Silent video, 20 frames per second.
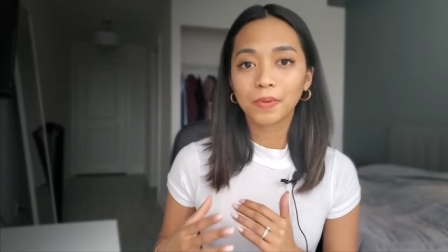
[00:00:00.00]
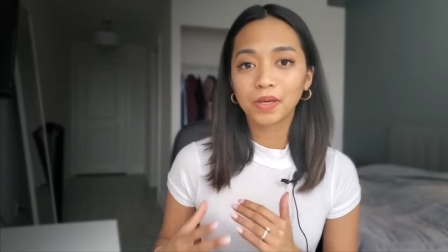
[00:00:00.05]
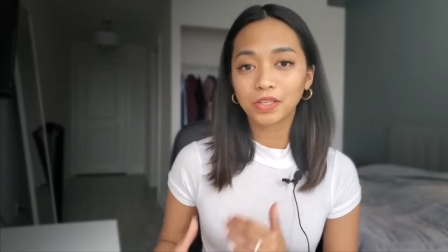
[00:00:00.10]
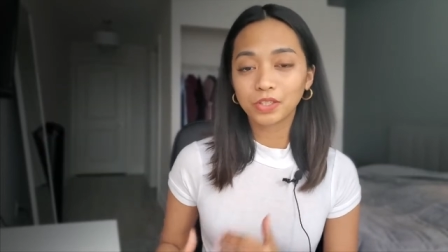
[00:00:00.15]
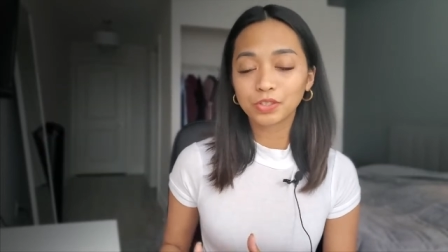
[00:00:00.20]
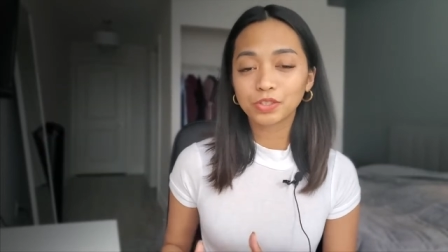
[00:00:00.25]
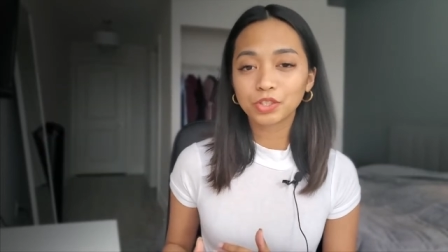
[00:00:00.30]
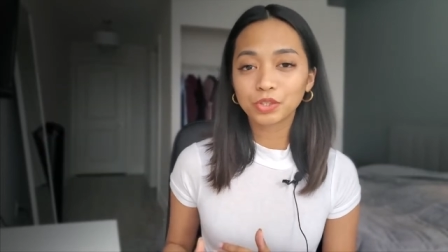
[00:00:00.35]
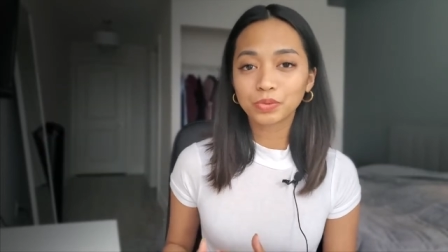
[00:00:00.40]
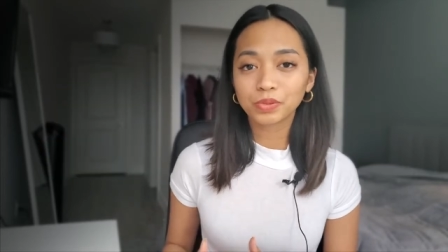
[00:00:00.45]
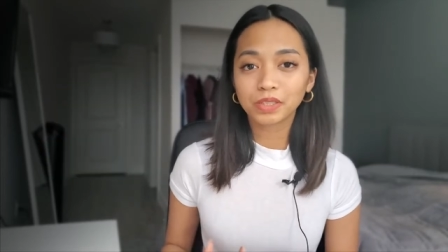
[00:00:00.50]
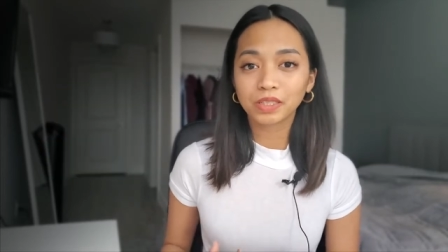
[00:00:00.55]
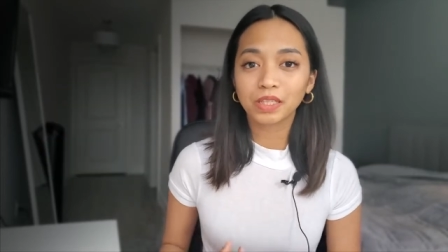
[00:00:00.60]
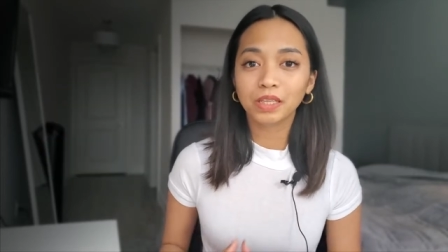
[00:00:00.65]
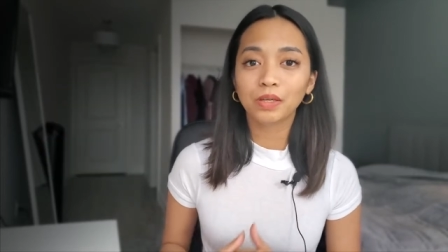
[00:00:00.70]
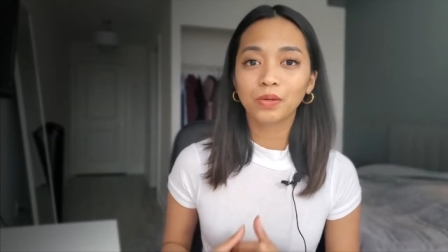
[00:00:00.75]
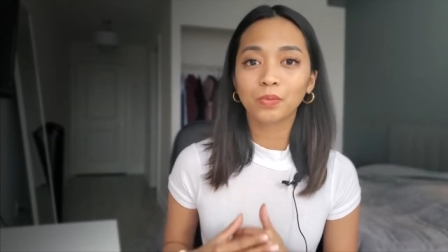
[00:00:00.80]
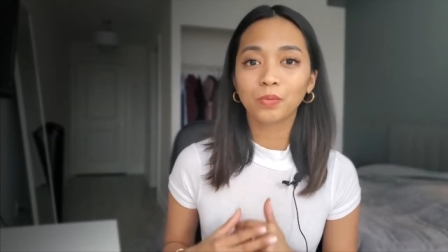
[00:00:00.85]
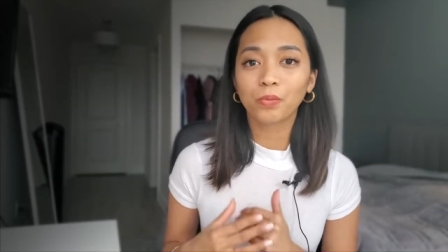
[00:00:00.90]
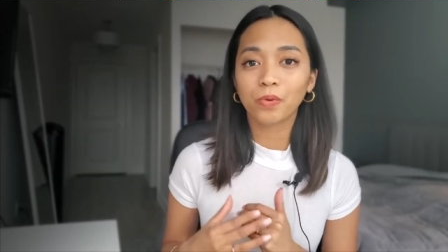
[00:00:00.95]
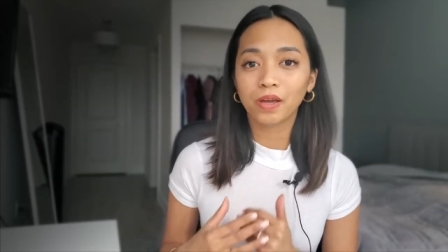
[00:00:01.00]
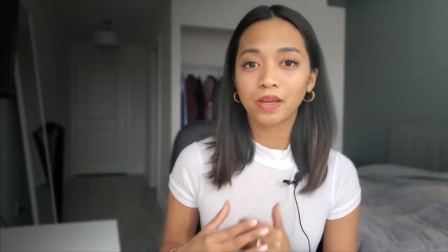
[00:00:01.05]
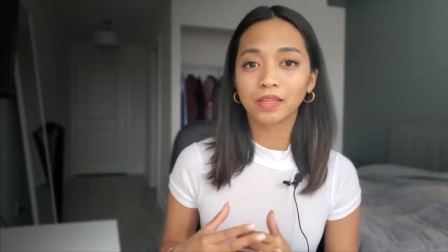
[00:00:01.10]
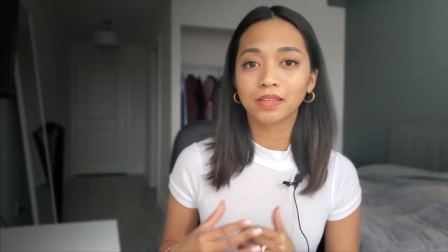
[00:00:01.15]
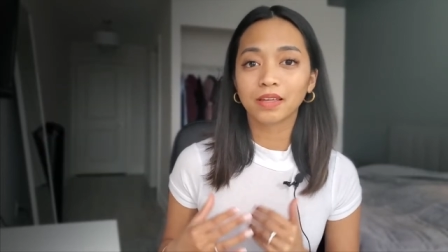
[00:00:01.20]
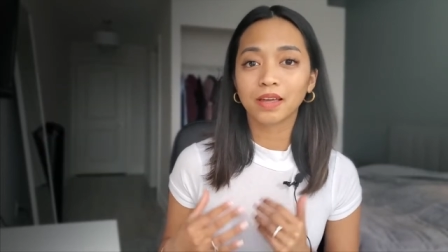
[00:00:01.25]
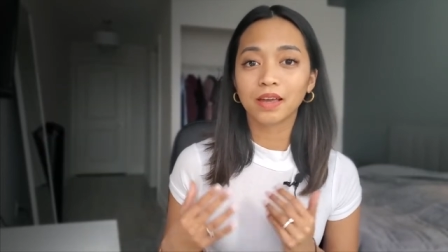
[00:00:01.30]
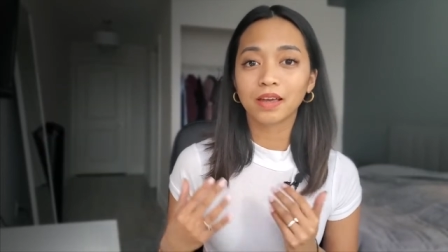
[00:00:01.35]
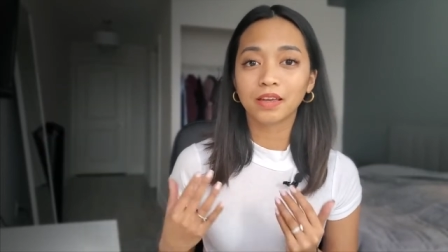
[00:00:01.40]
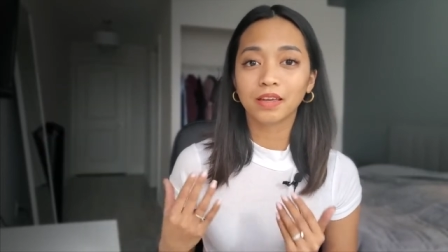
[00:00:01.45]
But usually
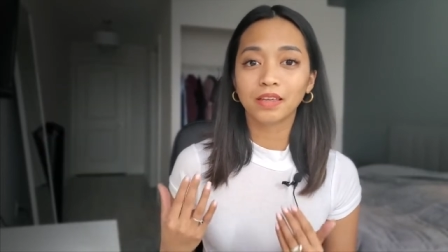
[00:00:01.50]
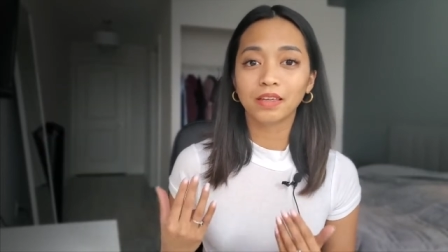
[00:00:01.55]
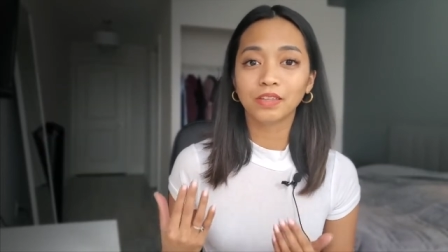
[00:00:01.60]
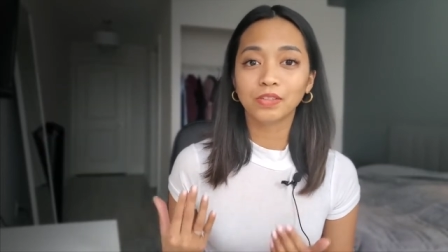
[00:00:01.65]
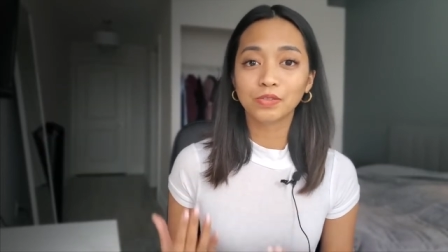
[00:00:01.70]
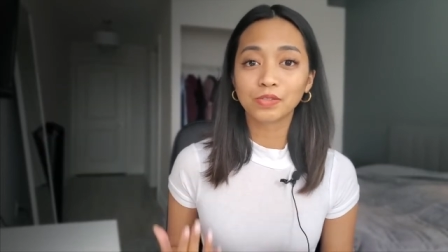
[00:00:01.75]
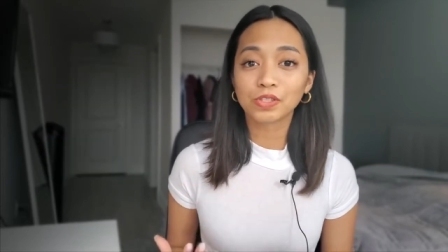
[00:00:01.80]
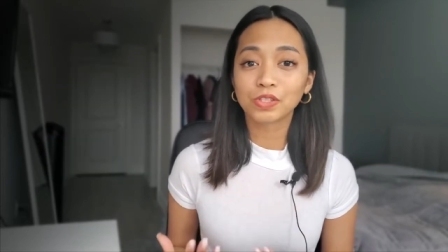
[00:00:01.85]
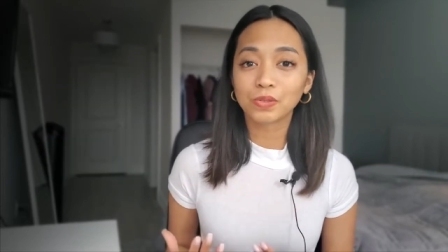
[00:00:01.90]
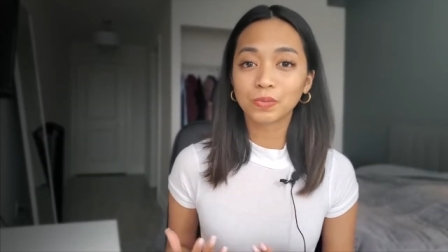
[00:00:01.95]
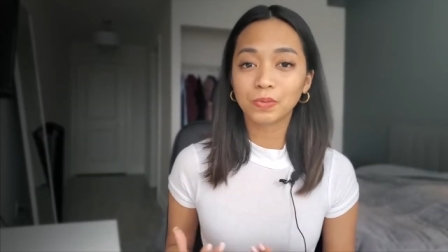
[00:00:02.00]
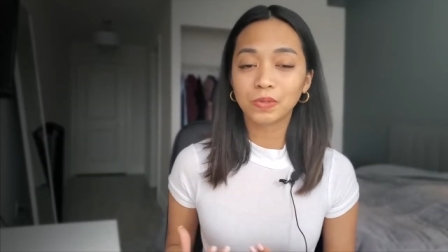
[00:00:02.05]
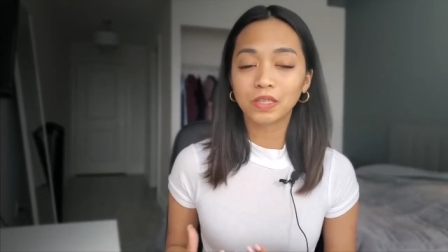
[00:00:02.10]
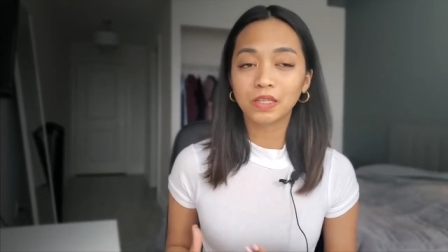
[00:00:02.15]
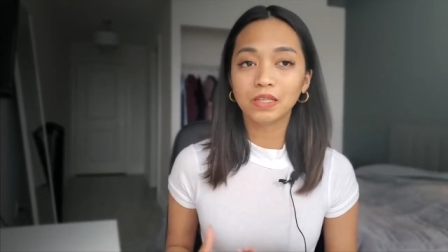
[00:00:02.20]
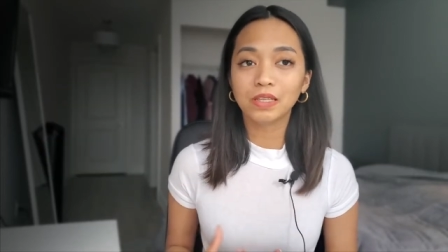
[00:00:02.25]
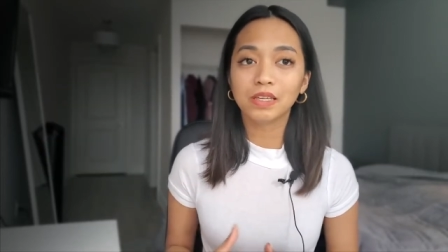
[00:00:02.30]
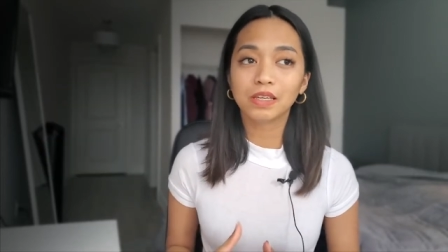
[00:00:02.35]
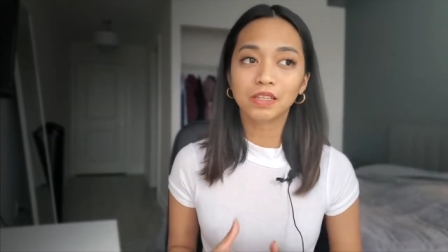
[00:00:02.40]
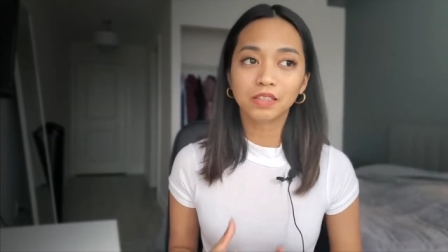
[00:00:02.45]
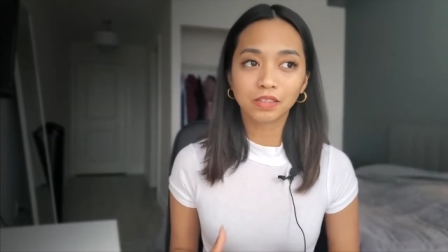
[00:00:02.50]
when I used to be